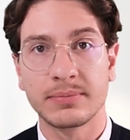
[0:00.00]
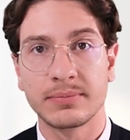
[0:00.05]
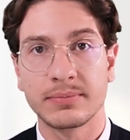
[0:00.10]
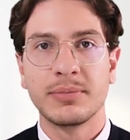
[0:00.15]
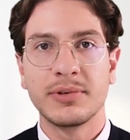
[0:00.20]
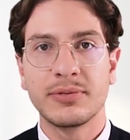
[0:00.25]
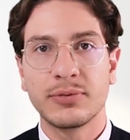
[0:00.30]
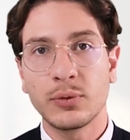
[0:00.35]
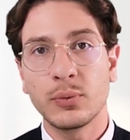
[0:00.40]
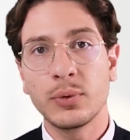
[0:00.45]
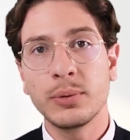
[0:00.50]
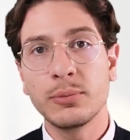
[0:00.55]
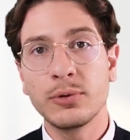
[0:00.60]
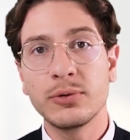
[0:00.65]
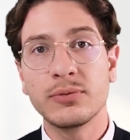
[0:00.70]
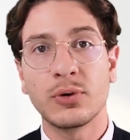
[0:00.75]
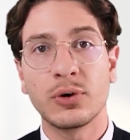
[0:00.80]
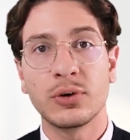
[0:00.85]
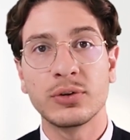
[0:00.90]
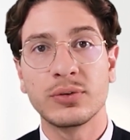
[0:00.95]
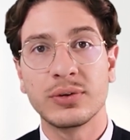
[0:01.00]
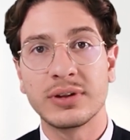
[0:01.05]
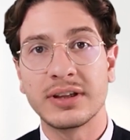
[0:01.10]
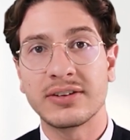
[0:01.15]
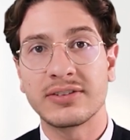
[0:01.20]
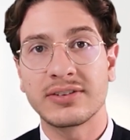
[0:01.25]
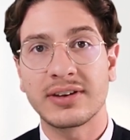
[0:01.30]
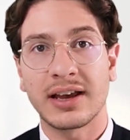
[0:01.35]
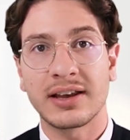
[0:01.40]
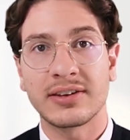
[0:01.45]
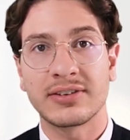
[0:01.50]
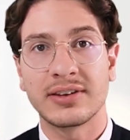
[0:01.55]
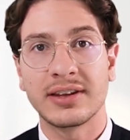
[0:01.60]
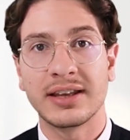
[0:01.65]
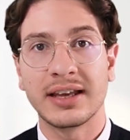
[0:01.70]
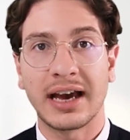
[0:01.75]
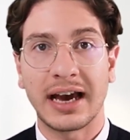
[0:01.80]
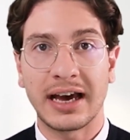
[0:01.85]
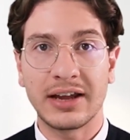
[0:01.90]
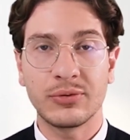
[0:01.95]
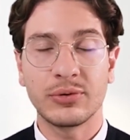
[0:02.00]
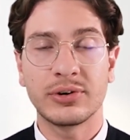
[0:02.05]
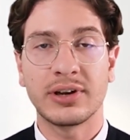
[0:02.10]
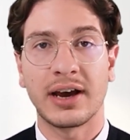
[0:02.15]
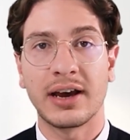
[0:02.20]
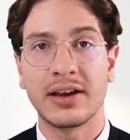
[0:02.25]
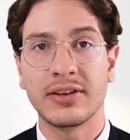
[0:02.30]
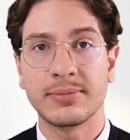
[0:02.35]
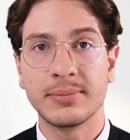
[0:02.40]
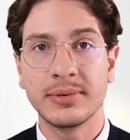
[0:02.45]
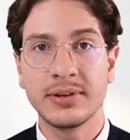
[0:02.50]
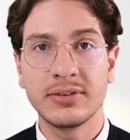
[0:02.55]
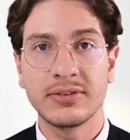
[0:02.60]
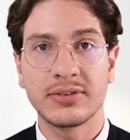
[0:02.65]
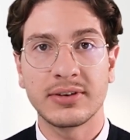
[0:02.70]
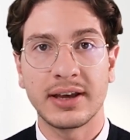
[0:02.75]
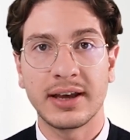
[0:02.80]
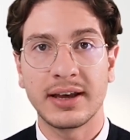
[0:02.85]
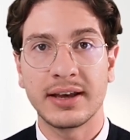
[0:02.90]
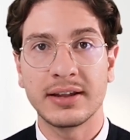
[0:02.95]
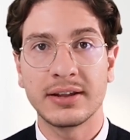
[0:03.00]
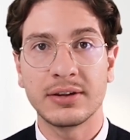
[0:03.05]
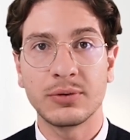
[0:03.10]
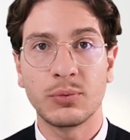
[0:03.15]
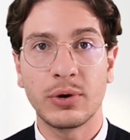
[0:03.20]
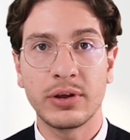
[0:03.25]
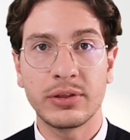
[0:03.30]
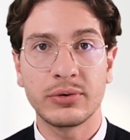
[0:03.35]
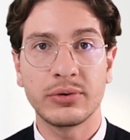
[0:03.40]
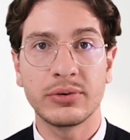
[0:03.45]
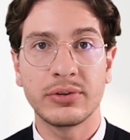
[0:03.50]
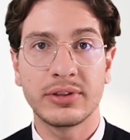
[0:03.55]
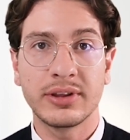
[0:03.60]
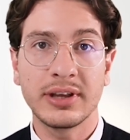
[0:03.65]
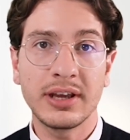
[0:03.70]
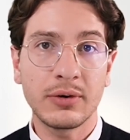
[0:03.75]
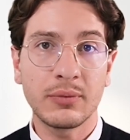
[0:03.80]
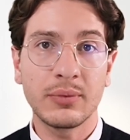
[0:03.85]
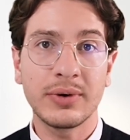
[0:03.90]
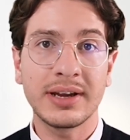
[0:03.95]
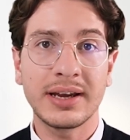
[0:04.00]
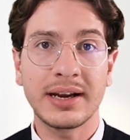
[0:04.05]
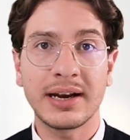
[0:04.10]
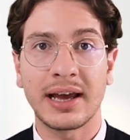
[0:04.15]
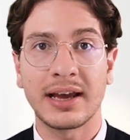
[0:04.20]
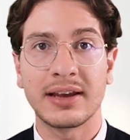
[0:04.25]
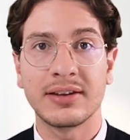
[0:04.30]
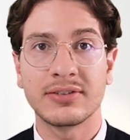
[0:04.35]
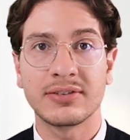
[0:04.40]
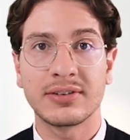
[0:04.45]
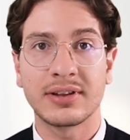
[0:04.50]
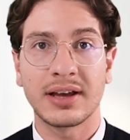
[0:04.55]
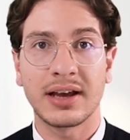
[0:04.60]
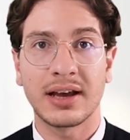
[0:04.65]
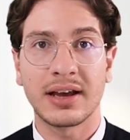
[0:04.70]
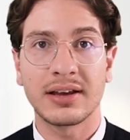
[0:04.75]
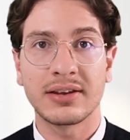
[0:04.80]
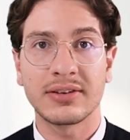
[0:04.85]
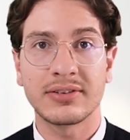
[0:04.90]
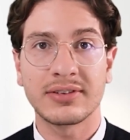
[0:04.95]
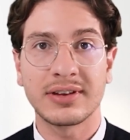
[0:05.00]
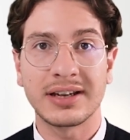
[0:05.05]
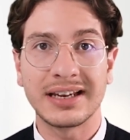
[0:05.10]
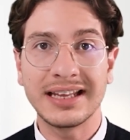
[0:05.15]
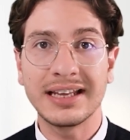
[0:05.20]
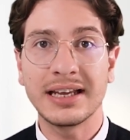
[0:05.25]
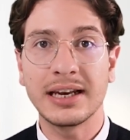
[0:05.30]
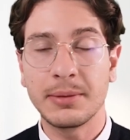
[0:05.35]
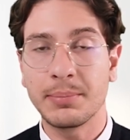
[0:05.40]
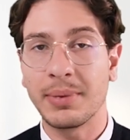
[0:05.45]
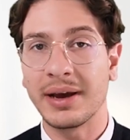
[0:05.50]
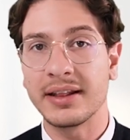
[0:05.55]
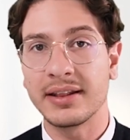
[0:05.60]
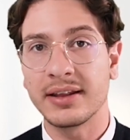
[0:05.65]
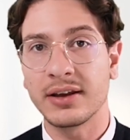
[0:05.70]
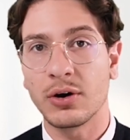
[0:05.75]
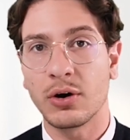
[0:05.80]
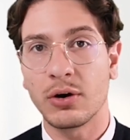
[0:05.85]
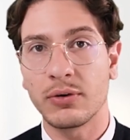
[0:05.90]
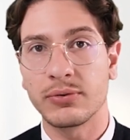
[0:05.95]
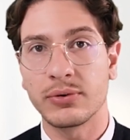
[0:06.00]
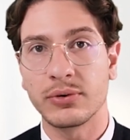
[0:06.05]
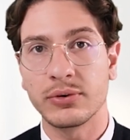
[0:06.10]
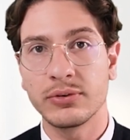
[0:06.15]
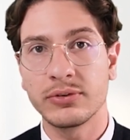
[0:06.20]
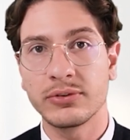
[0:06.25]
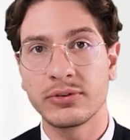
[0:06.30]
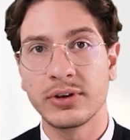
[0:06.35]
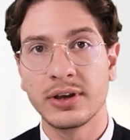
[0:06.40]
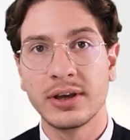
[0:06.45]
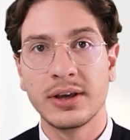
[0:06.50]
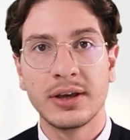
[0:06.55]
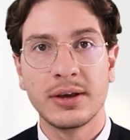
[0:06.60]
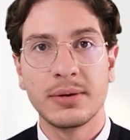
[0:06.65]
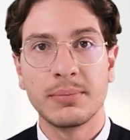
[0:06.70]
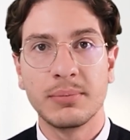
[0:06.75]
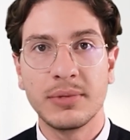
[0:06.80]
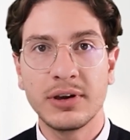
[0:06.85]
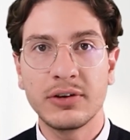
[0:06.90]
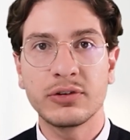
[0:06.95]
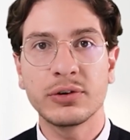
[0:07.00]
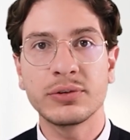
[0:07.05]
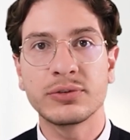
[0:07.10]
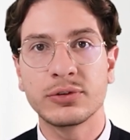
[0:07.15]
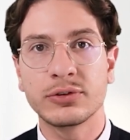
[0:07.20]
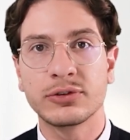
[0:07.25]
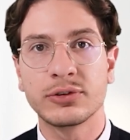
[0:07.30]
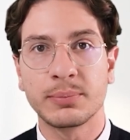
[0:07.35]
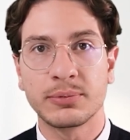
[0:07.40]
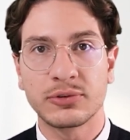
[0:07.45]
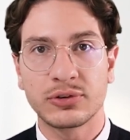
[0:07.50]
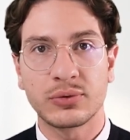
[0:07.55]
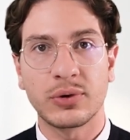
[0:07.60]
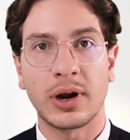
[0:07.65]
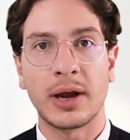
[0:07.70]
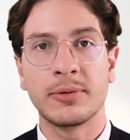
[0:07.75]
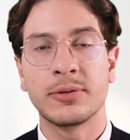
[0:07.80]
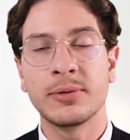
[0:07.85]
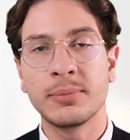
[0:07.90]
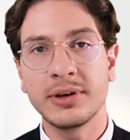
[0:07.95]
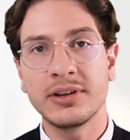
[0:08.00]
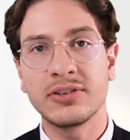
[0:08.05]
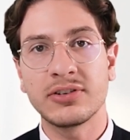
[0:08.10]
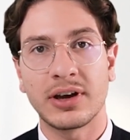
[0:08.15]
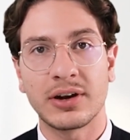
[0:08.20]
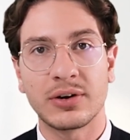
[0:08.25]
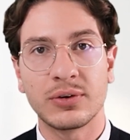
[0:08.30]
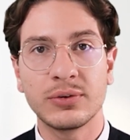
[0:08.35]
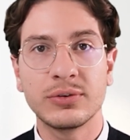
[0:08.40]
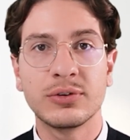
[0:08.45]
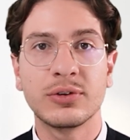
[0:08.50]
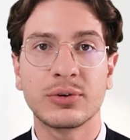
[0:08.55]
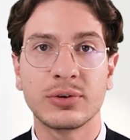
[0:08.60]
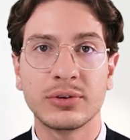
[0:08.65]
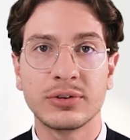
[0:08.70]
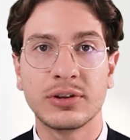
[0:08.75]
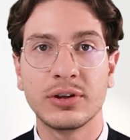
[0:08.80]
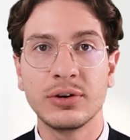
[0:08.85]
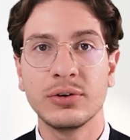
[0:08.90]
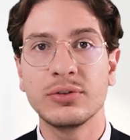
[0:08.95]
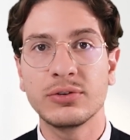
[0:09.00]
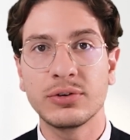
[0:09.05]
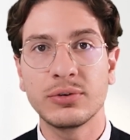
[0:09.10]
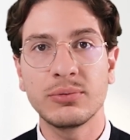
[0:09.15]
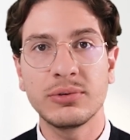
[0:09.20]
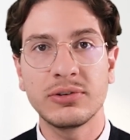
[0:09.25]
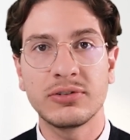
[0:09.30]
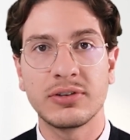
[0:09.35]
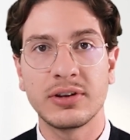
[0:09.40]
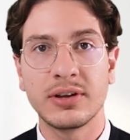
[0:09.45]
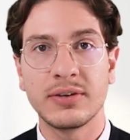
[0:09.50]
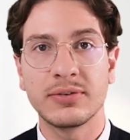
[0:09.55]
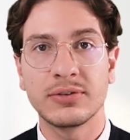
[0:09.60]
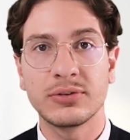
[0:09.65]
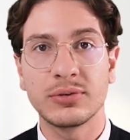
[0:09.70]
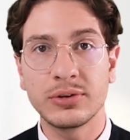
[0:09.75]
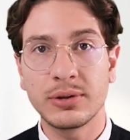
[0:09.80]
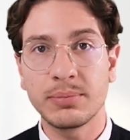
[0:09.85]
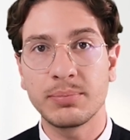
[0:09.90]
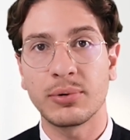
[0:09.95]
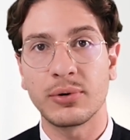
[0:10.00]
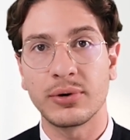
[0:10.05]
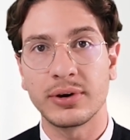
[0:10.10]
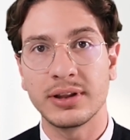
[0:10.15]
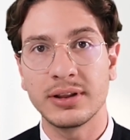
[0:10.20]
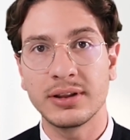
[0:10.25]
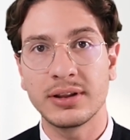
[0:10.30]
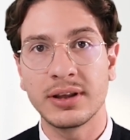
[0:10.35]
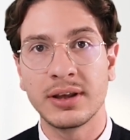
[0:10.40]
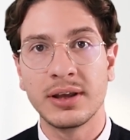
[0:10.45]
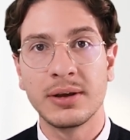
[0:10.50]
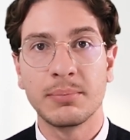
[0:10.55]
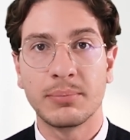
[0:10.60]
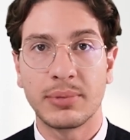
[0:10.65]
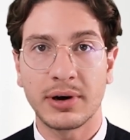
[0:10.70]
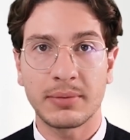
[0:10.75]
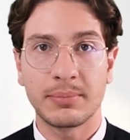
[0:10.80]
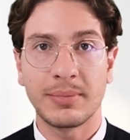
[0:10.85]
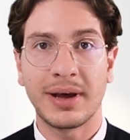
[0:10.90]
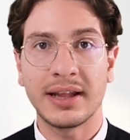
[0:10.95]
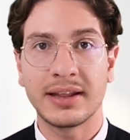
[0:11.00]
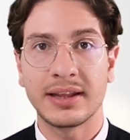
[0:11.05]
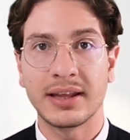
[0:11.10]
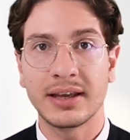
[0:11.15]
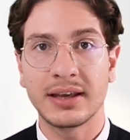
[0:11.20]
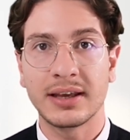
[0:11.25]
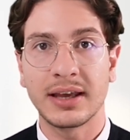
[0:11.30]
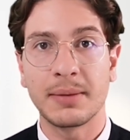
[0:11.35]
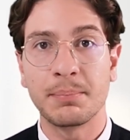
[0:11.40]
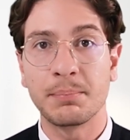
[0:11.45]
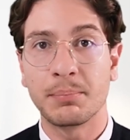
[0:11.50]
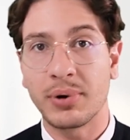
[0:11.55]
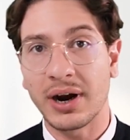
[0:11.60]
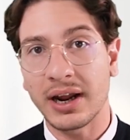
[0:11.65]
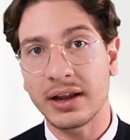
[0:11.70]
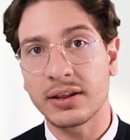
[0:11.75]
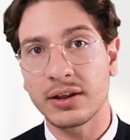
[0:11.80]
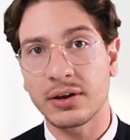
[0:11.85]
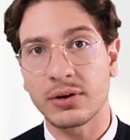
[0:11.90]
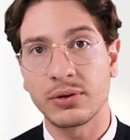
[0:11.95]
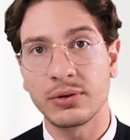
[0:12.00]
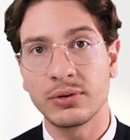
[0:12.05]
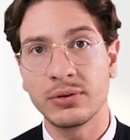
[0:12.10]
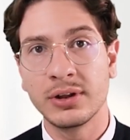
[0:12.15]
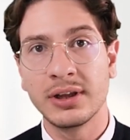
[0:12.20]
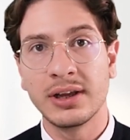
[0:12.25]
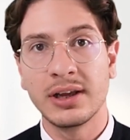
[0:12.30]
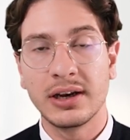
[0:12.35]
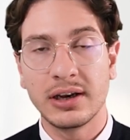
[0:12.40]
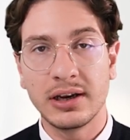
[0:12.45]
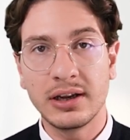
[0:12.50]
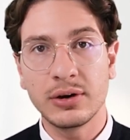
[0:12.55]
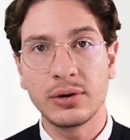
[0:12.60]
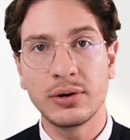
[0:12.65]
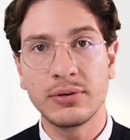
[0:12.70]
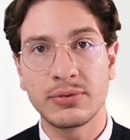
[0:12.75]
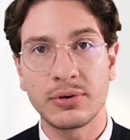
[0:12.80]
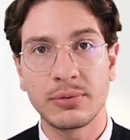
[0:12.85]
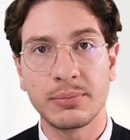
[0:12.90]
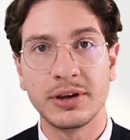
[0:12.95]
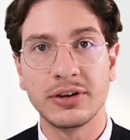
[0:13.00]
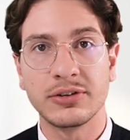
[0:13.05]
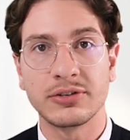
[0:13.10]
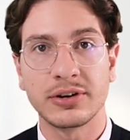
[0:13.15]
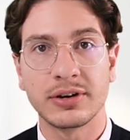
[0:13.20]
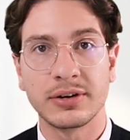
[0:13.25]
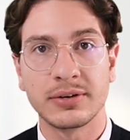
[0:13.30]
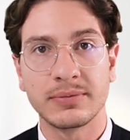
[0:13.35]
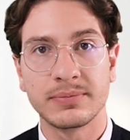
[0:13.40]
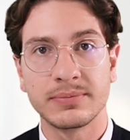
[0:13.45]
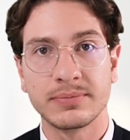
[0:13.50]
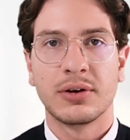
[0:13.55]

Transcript: Before we move on to discussing advertisements and whether they are recognized as legally binding offers, make sure to subscribe to my channel to continue to receive to the point, pragmatic and practical legal information.